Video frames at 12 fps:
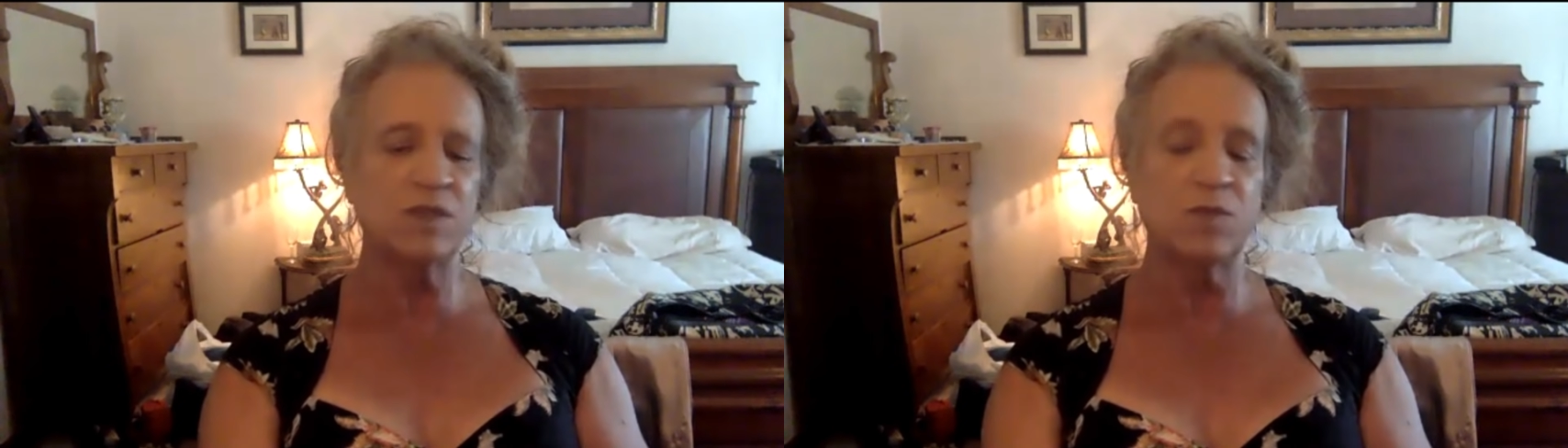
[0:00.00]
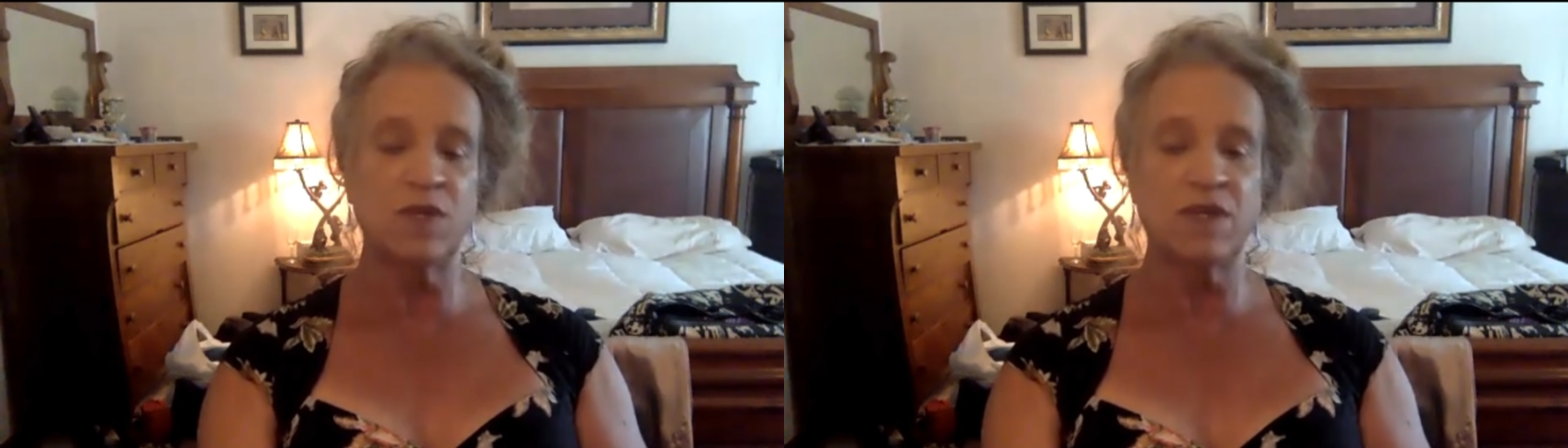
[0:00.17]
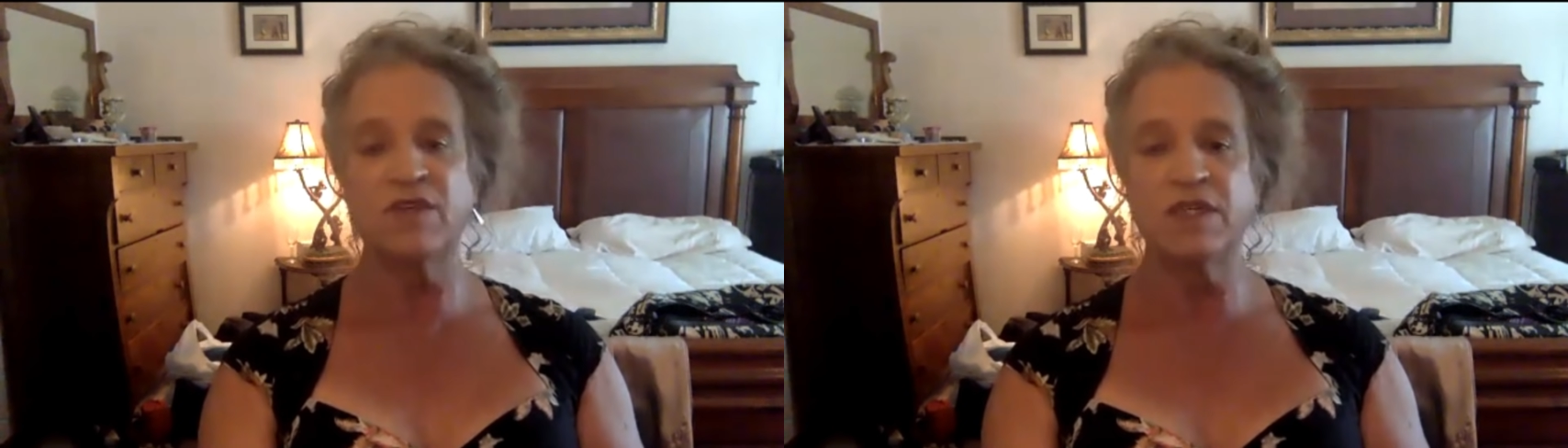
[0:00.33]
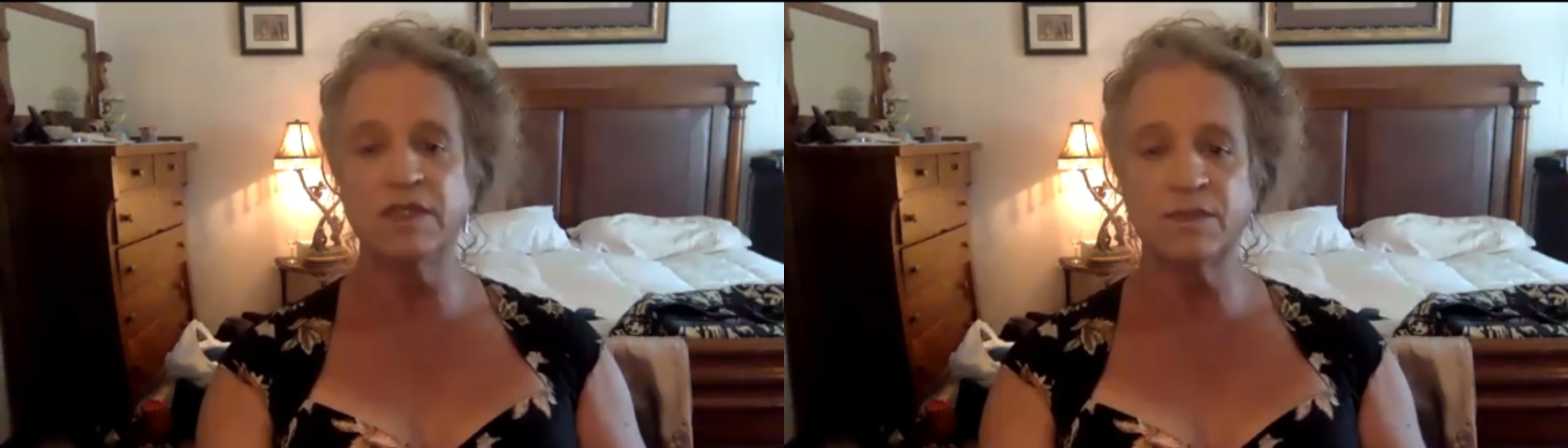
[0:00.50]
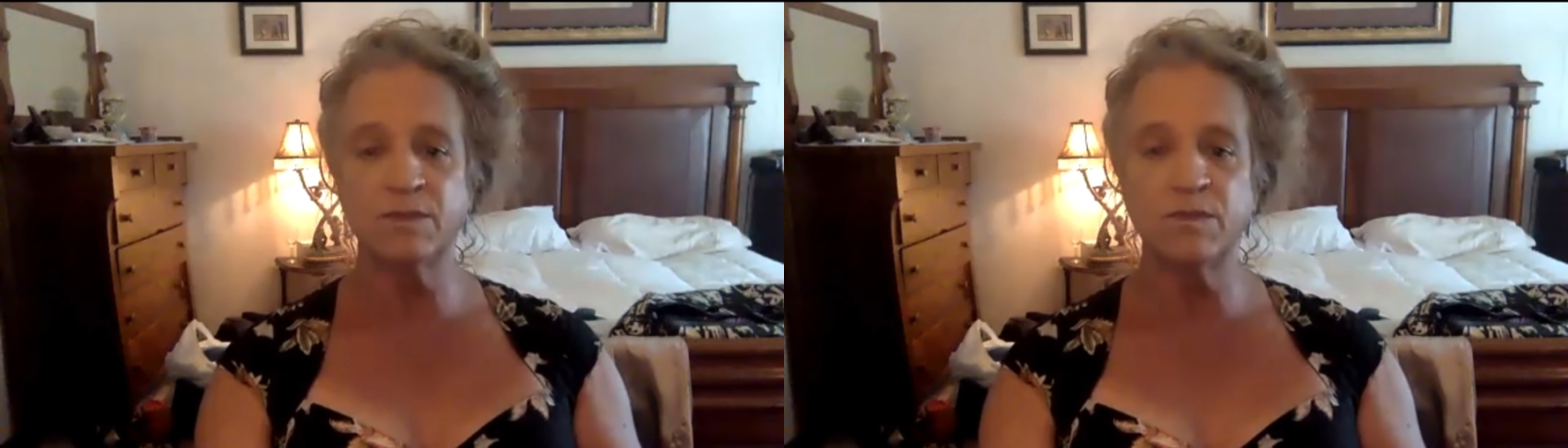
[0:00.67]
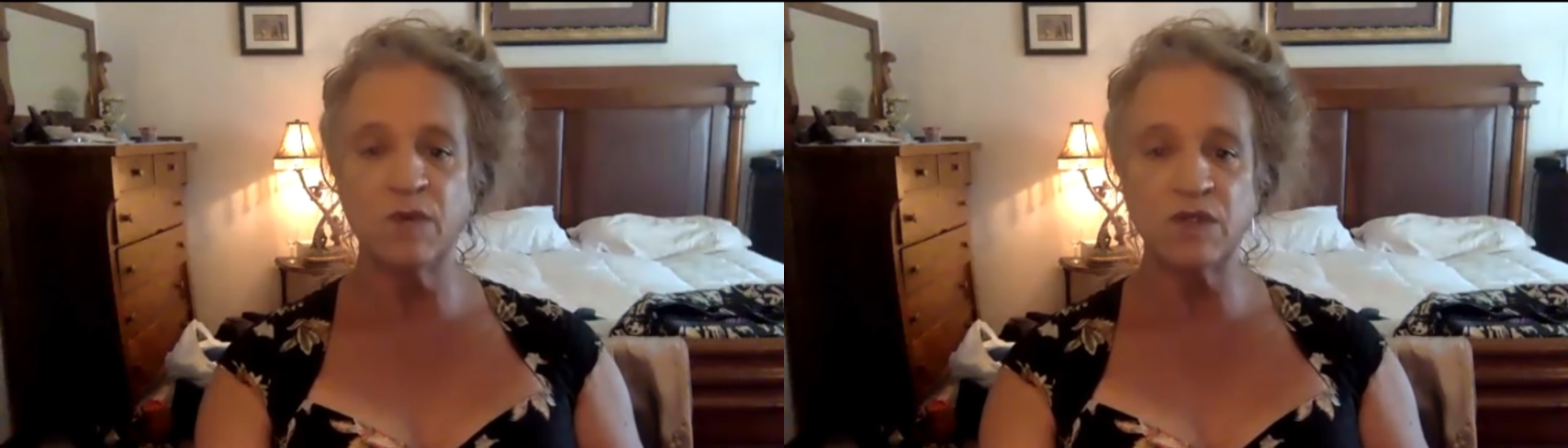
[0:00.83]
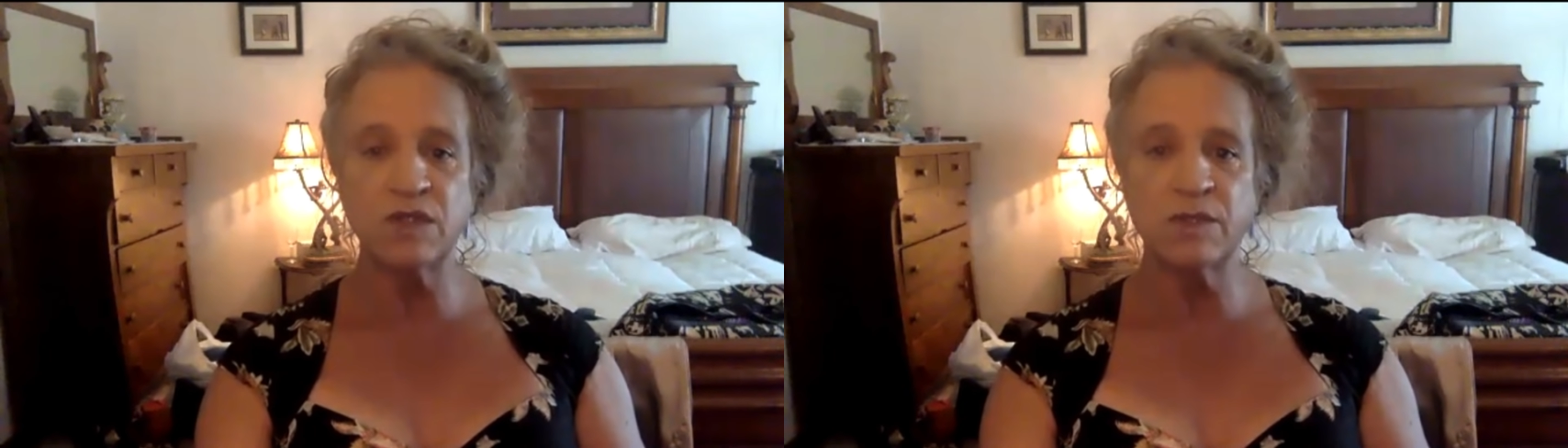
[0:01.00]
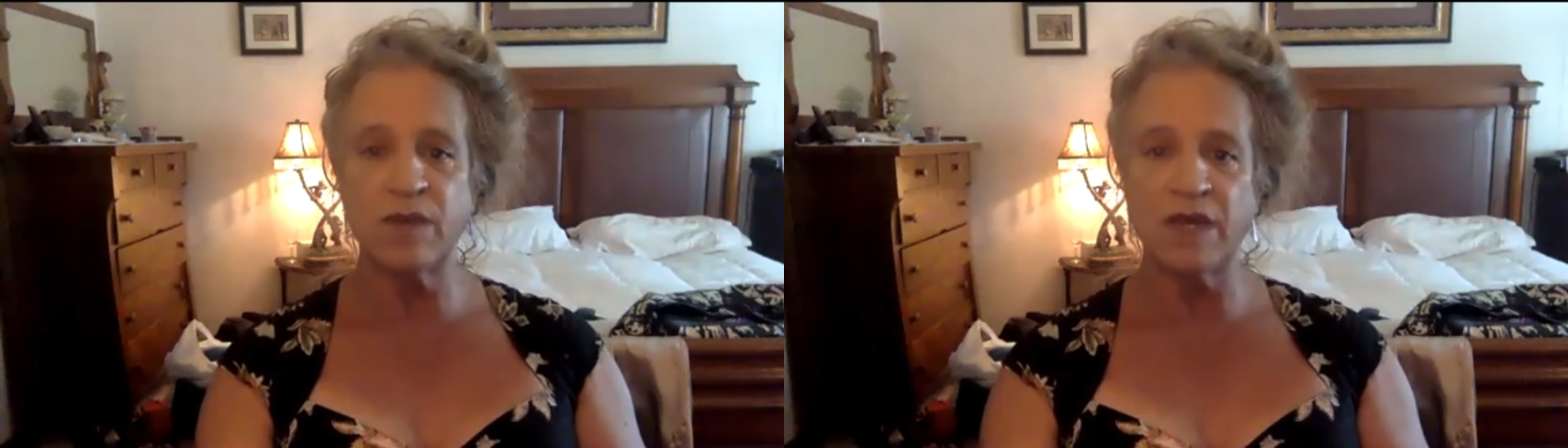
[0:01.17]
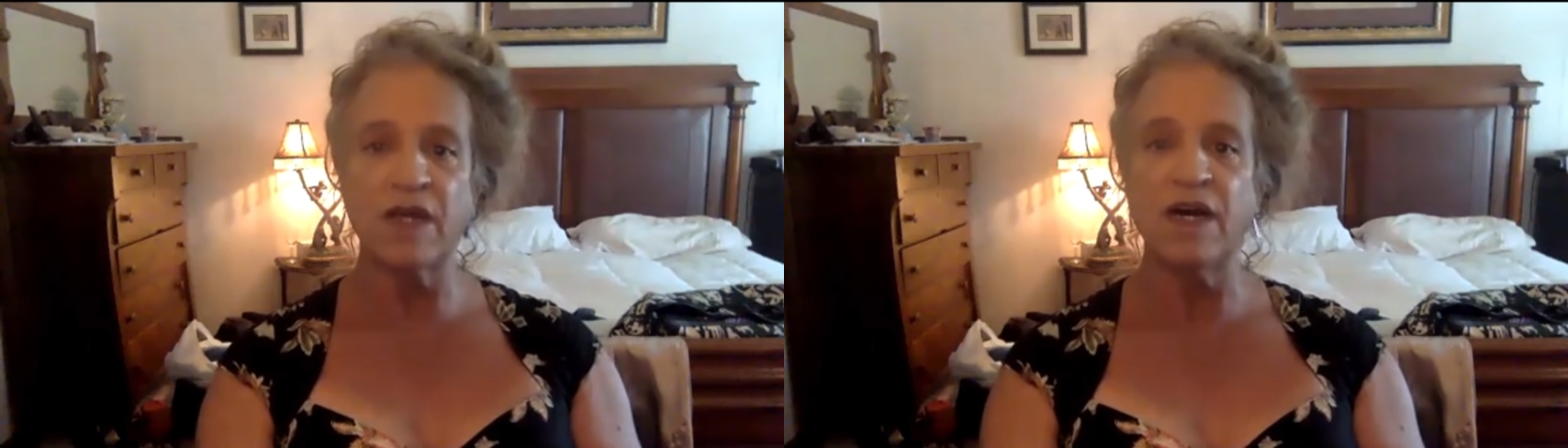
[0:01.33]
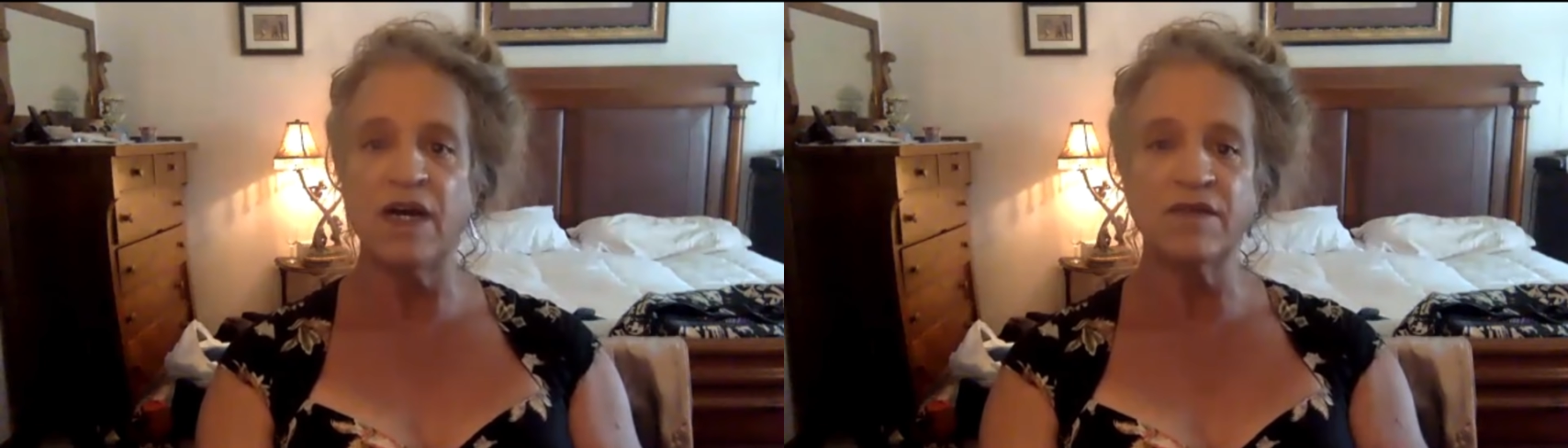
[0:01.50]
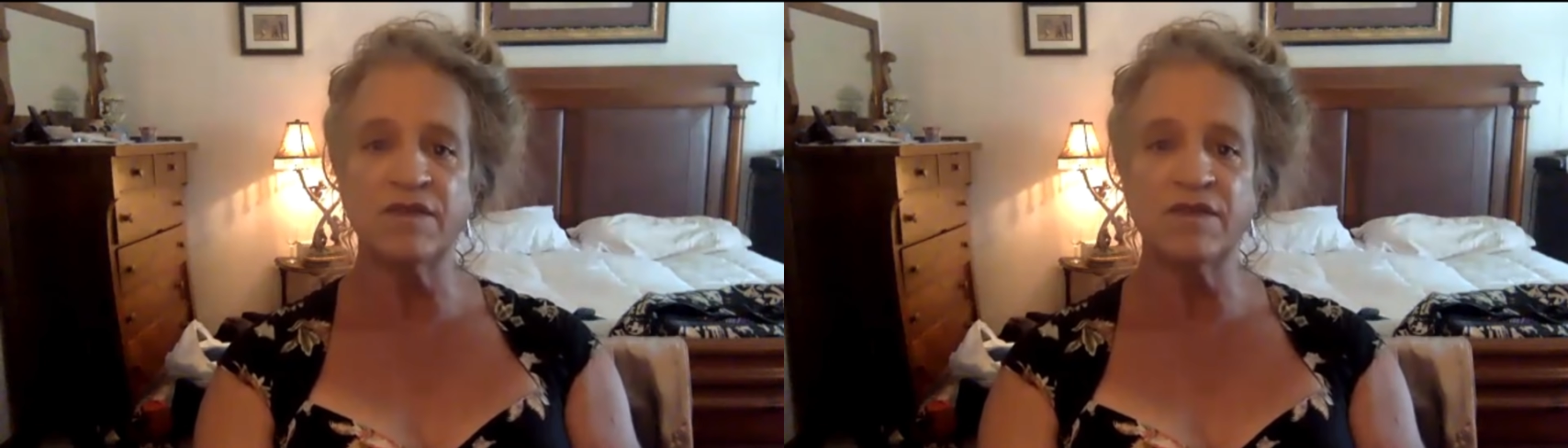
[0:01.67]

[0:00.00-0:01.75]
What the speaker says: oblivious most of my life